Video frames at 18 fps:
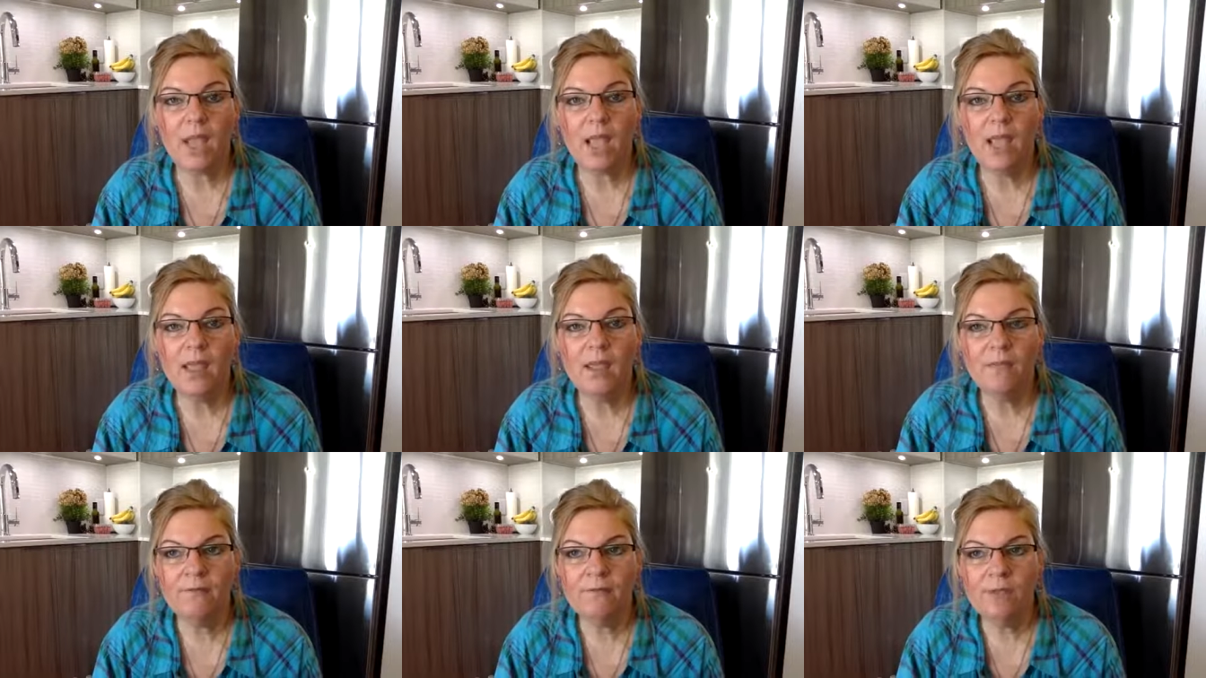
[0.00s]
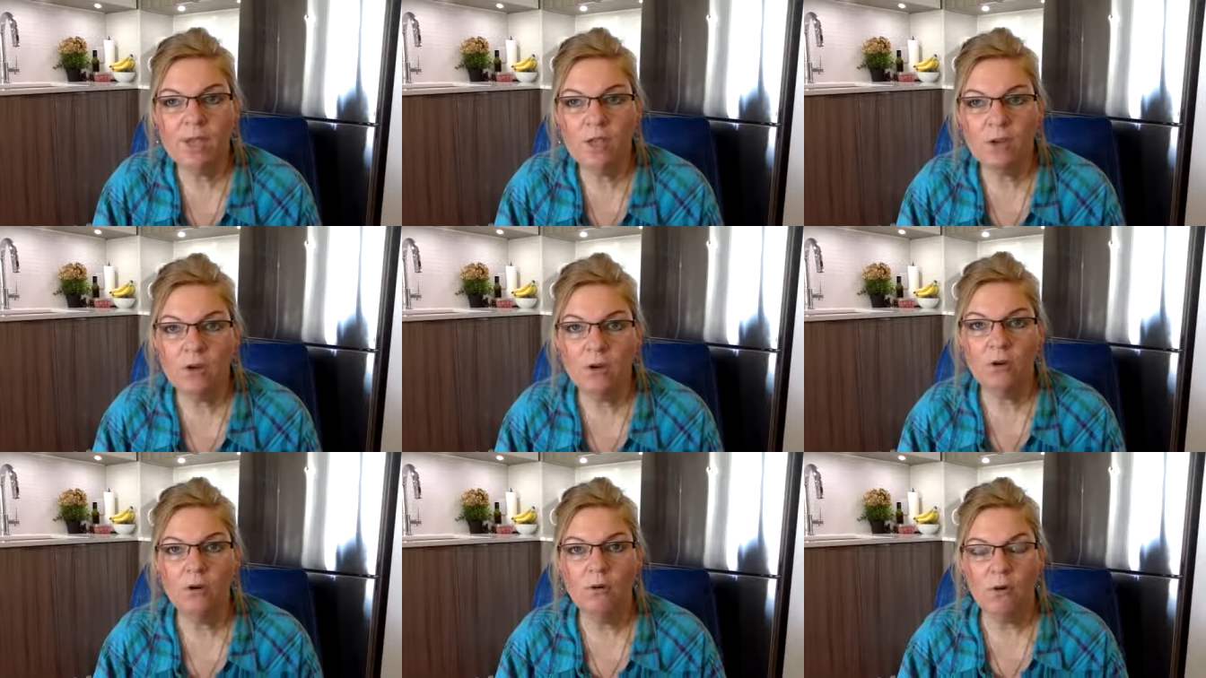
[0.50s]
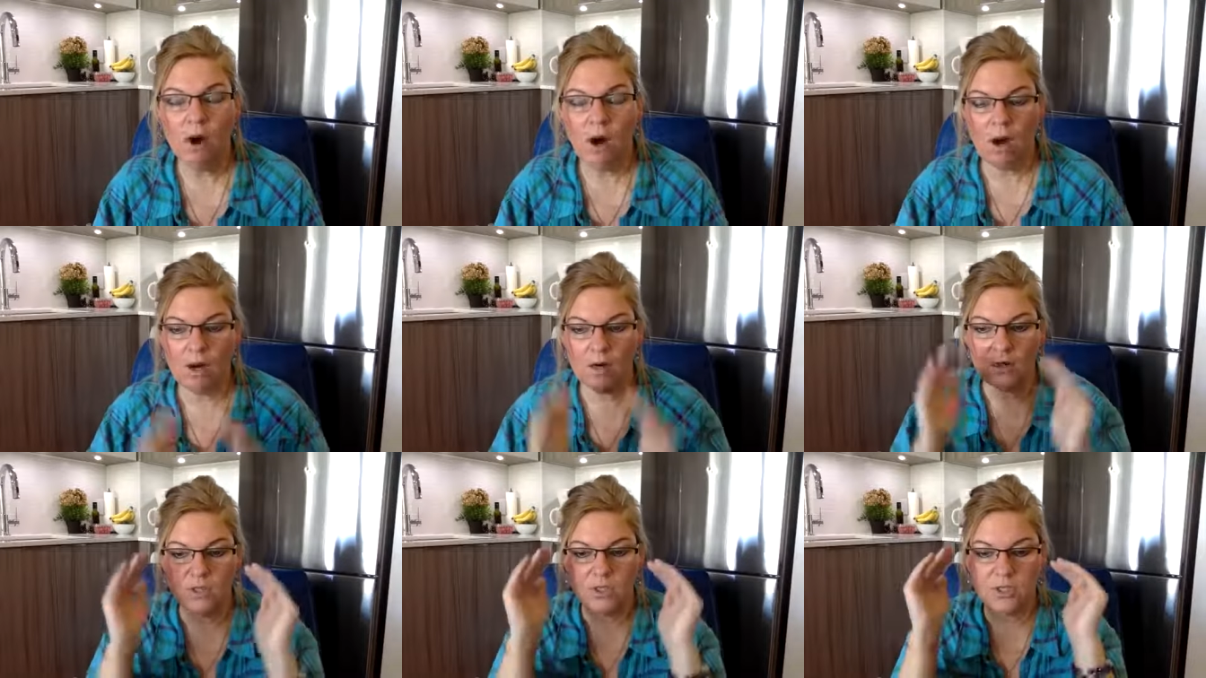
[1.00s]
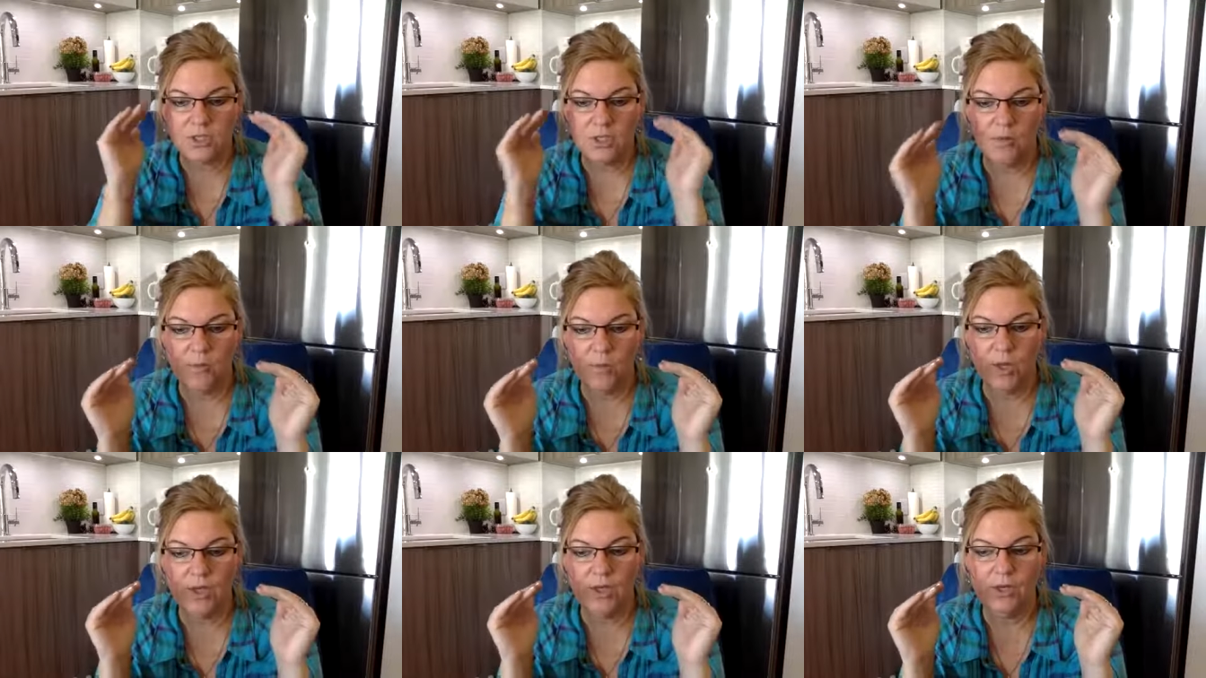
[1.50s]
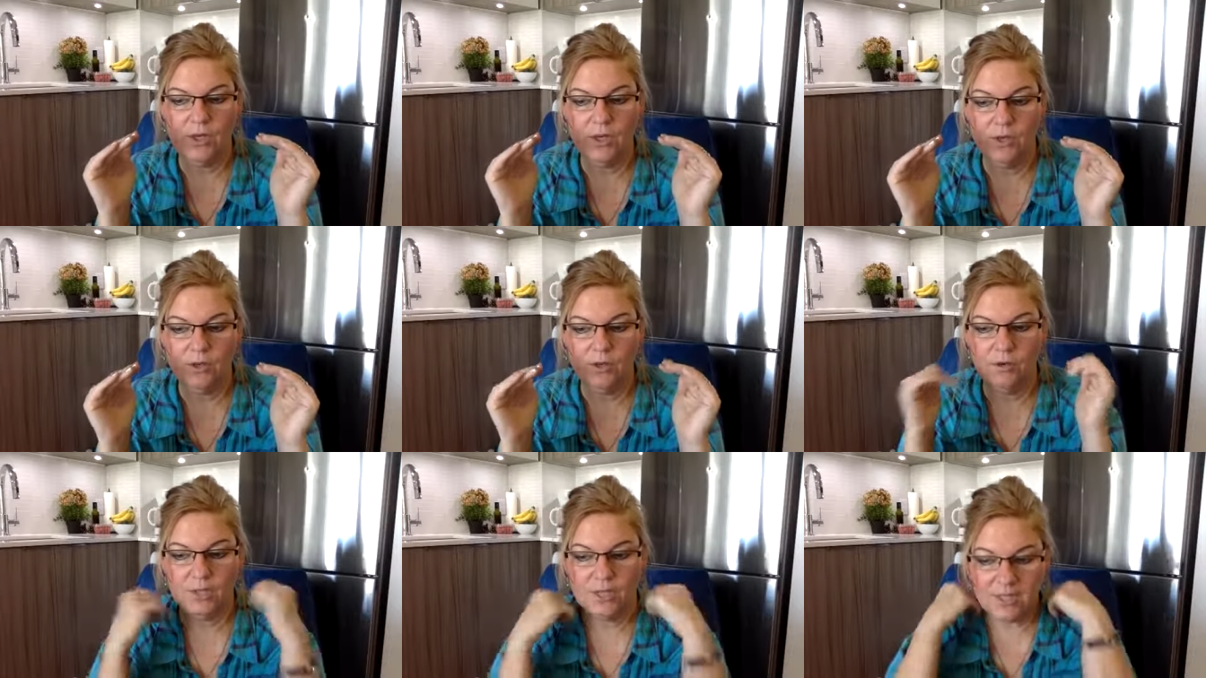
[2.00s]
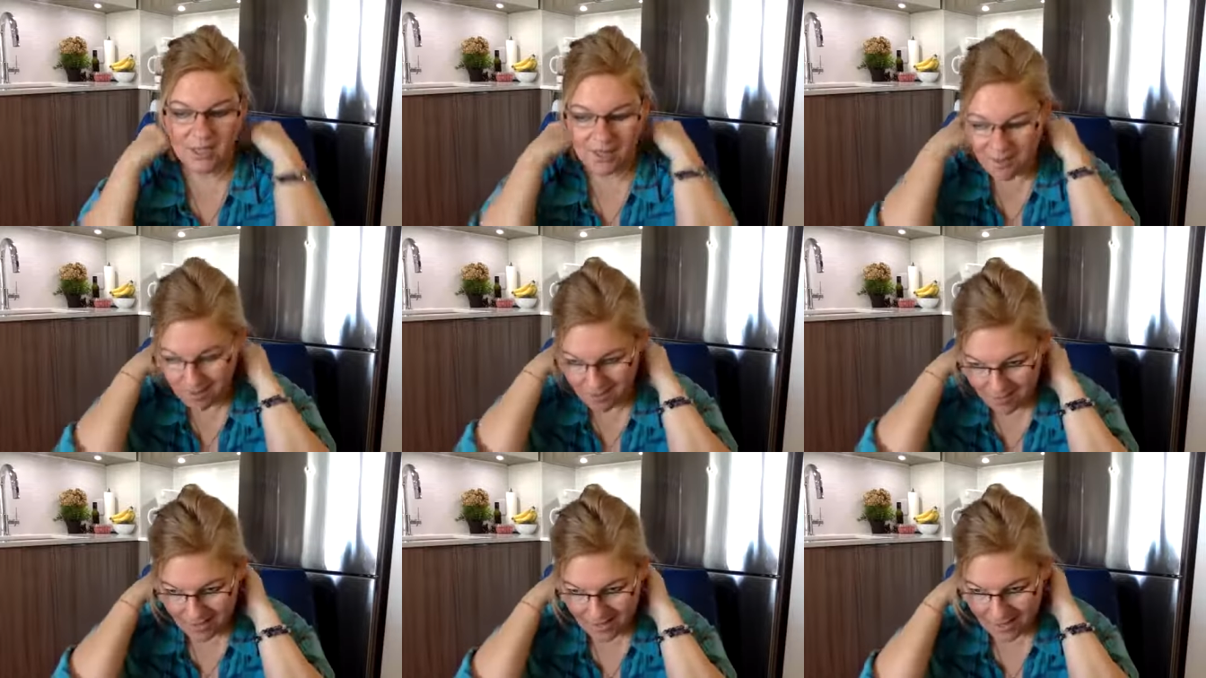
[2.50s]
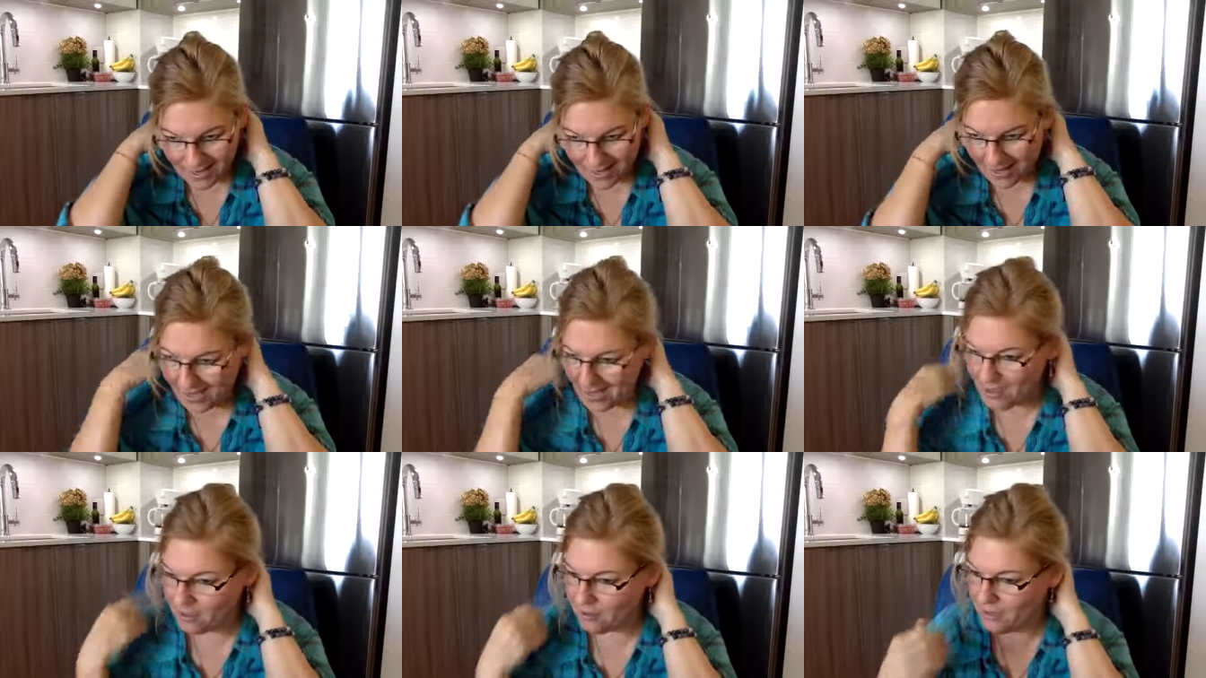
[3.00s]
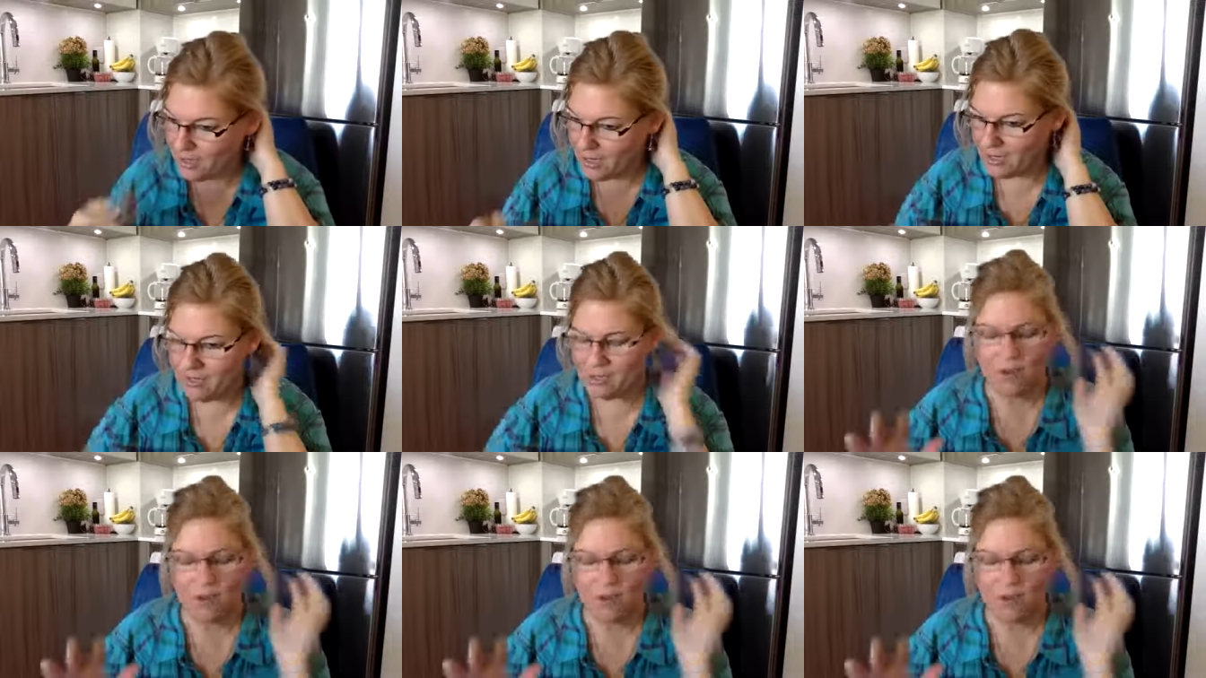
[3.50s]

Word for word: if you are someone who's saying, oh God, I got to do this,